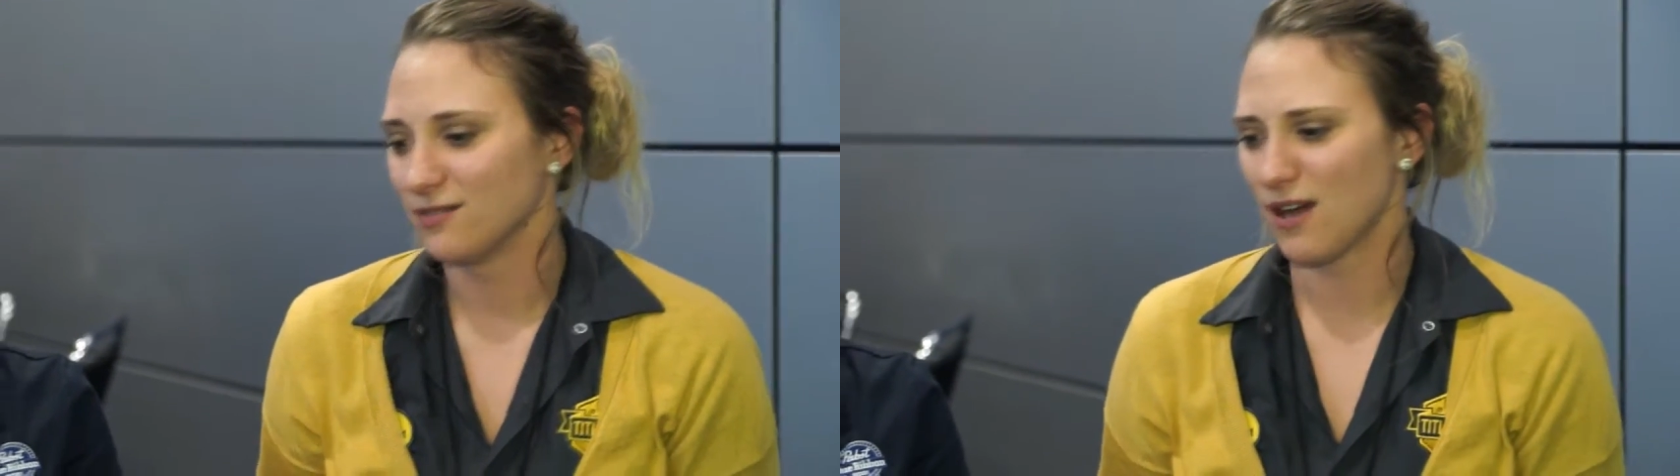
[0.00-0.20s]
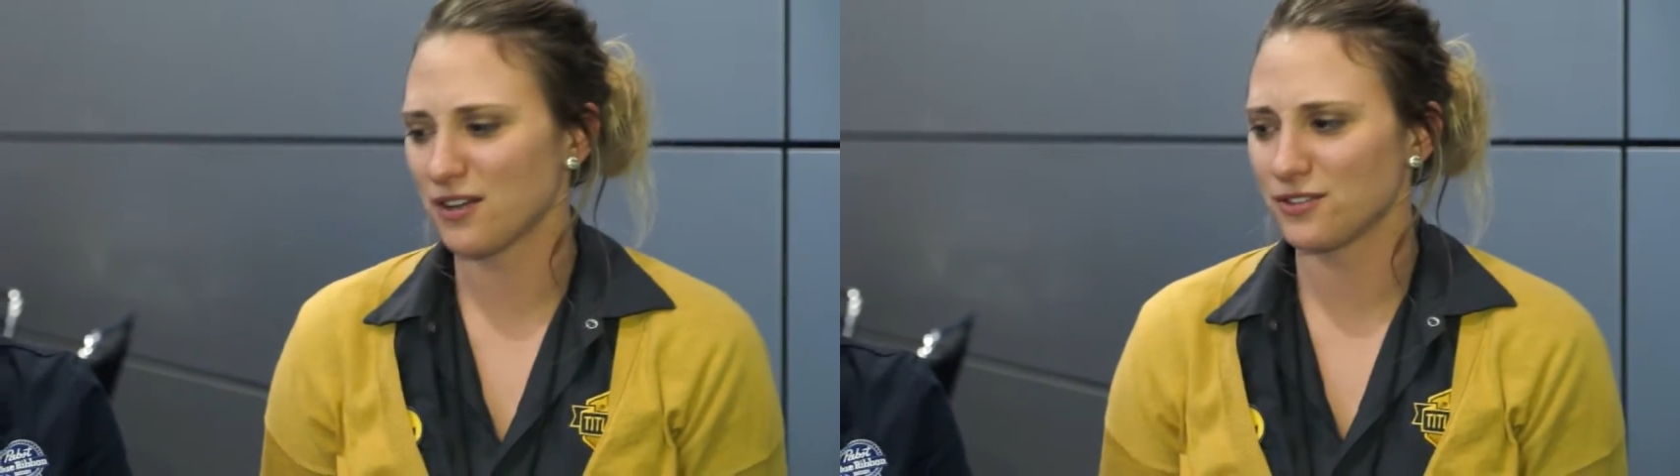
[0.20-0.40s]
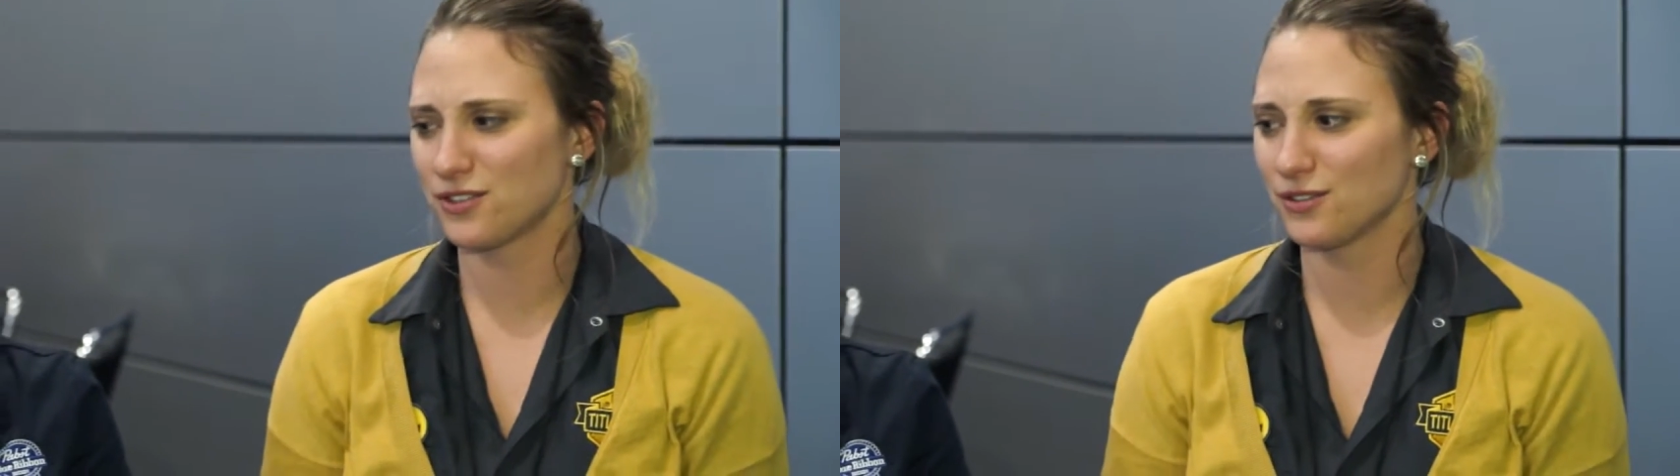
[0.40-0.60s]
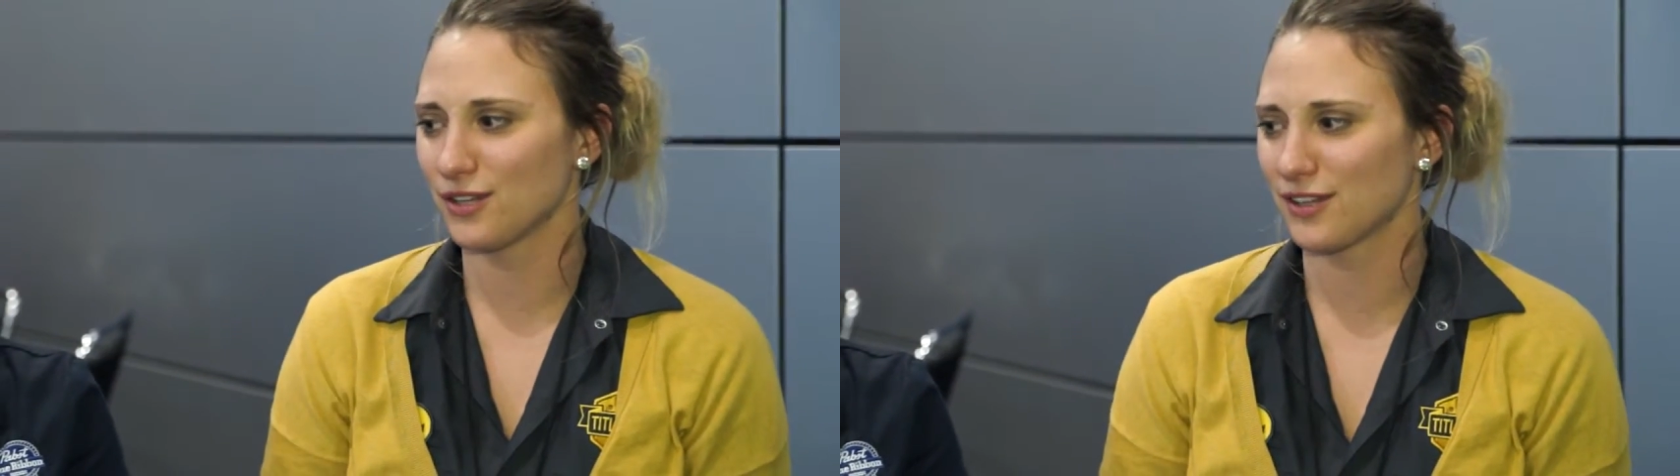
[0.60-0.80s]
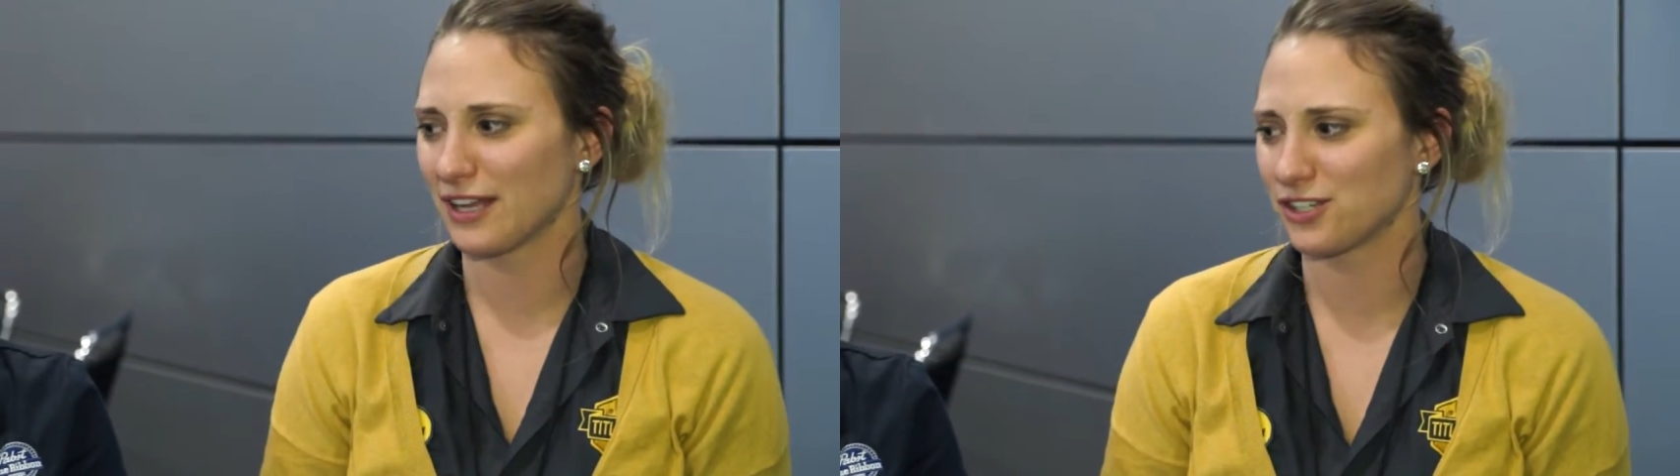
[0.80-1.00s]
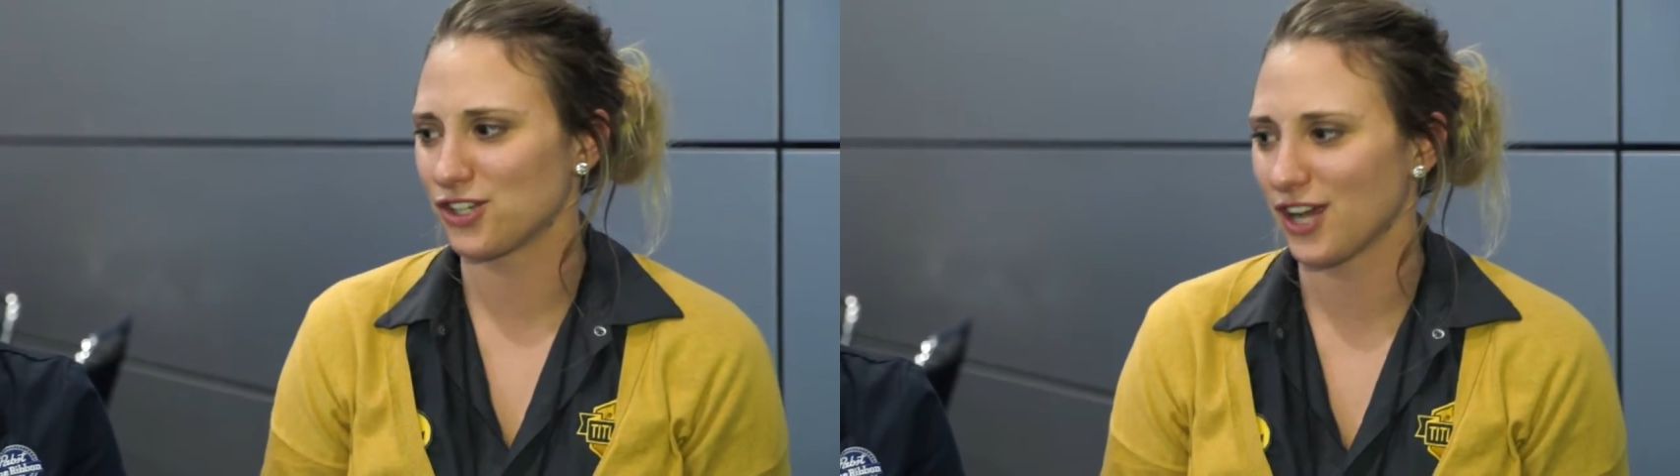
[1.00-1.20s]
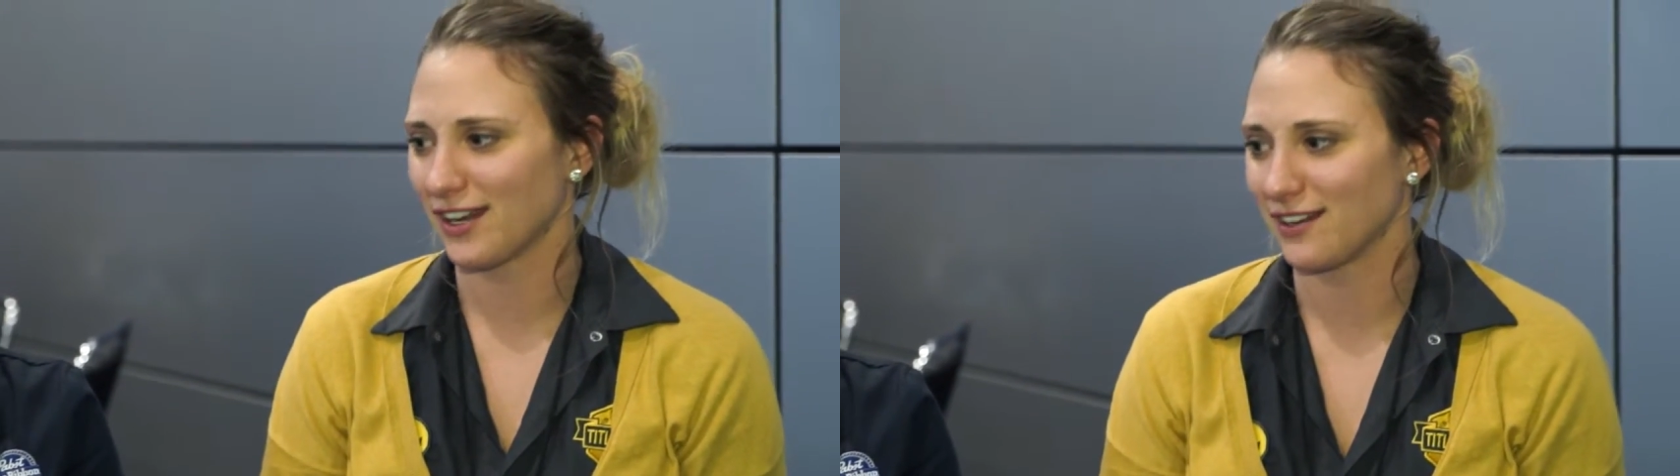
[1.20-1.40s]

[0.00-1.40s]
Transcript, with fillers: wow, you two look like shit.